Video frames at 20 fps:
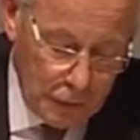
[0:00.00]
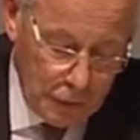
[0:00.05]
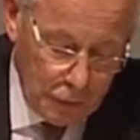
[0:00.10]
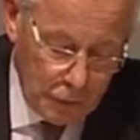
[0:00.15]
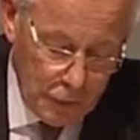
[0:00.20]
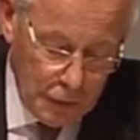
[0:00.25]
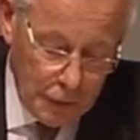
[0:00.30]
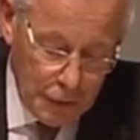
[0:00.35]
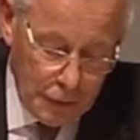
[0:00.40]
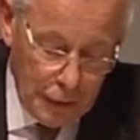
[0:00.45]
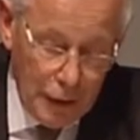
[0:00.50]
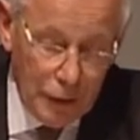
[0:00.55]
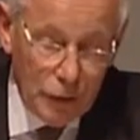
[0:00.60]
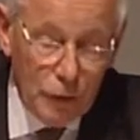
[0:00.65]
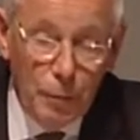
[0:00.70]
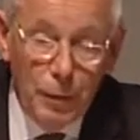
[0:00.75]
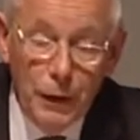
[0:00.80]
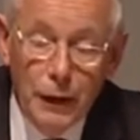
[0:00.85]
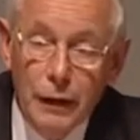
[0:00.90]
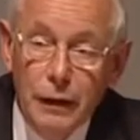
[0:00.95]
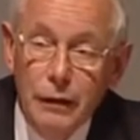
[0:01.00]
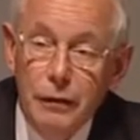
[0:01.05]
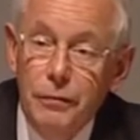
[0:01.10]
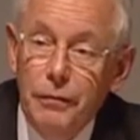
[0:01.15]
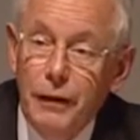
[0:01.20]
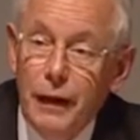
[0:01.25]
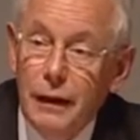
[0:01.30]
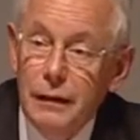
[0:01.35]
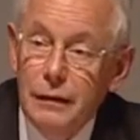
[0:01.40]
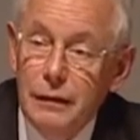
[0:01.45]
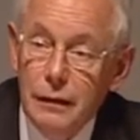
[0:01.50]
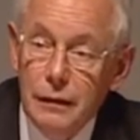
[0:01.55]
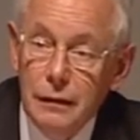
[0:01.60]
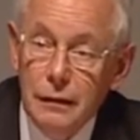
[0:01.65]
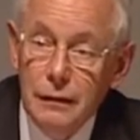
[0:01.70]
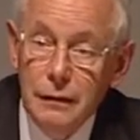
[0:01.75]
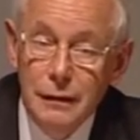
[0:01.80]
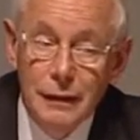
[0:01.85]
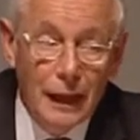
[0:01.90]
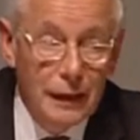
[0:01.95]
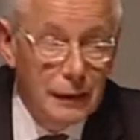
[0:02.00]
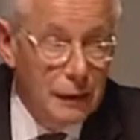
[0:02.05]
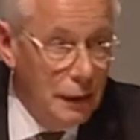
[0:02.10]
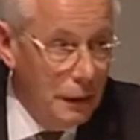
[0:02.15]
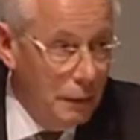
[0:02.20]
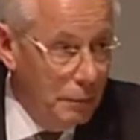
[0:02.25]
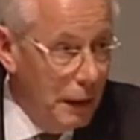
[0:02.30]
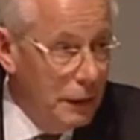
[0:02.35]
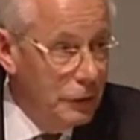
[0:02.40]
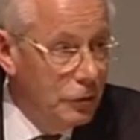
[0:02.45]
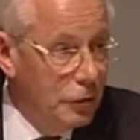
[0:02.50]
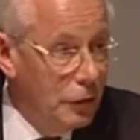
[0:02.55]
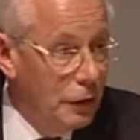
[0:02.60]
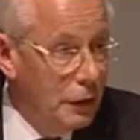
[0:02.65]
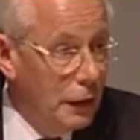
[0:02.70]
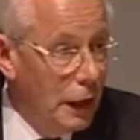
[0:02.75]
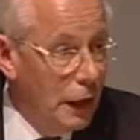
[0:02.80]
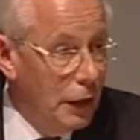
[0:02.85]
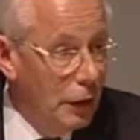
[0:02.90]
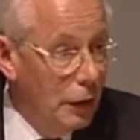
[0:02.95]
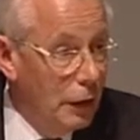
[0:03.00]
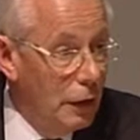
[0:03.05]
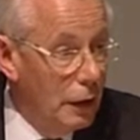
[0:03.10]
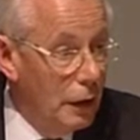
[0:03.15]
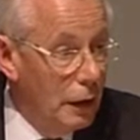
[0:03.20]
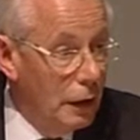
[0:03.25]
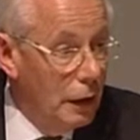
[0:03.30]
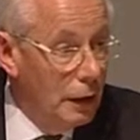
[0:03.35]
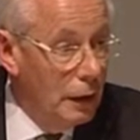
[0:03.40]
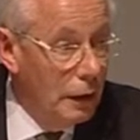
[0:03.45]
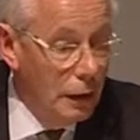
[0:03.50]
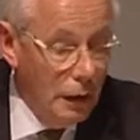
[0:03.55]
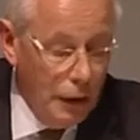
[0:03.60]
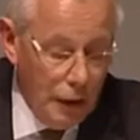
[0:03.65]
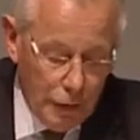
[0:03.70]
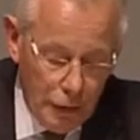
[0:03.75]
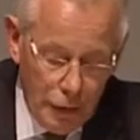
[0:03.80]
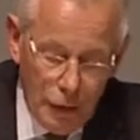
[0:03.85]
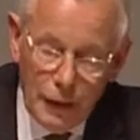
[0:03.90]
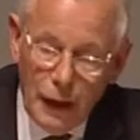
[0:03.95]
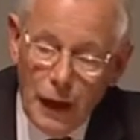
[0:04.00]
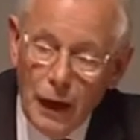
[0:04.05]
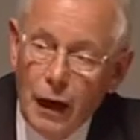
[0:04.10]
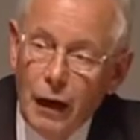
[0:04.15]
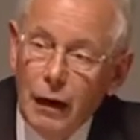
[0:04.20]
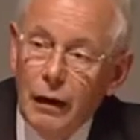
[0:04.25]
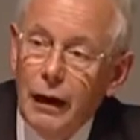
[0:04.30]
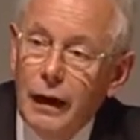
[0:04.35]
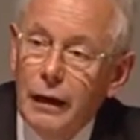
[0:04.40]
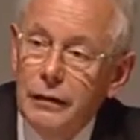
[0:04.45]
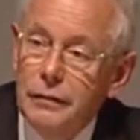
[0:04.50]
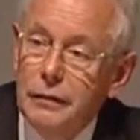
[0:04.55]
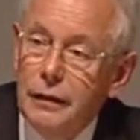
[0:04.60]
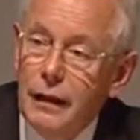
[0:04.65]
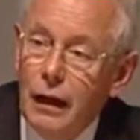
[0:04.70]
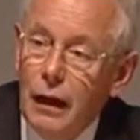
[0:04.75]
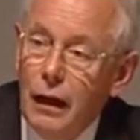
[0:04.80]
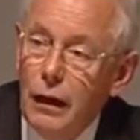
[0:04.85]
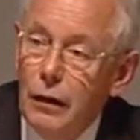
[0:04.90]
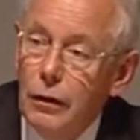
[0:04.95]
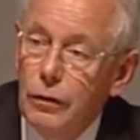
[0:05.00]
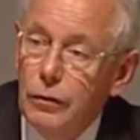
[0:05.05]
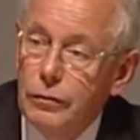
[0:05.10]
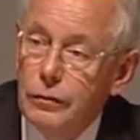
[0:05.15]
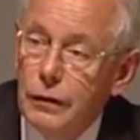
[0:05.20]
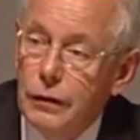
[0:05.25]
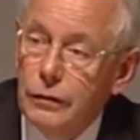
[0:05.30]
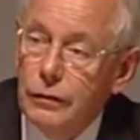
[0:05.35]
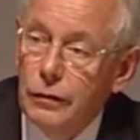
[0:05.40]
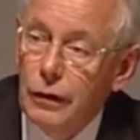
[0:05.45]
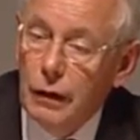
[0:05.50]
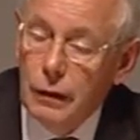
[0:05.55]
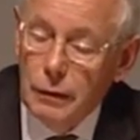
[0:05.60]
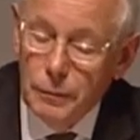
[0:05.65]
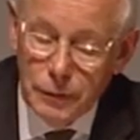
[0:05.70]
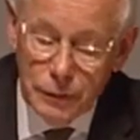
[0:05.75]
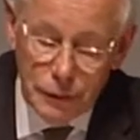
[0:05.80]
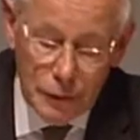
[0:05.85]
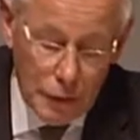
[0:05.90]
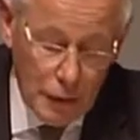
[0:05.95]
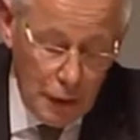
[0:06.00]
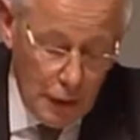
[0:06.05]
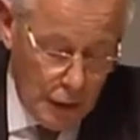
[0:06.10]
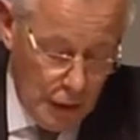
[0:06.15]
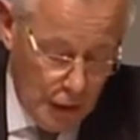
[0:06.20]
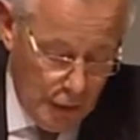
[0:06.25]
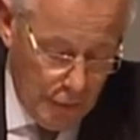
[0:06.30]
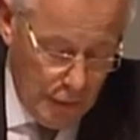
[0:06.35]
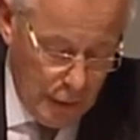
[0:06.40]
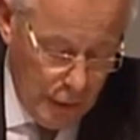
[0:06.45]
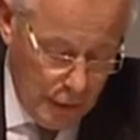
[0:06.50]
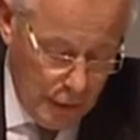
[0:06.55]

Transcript: the street is being affected. Natalie mentioned that earlier, that they are losing jobs and they